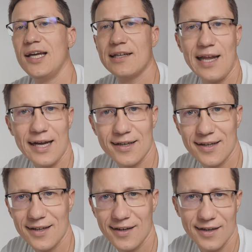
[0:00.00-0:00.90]
Hit like
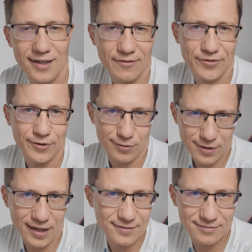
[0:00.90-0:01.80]
if you
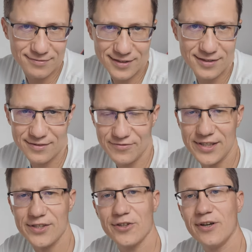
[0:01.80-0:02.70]
liked this
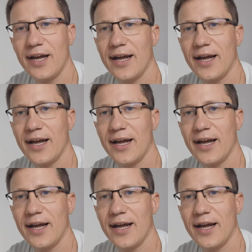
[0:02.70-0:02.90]
video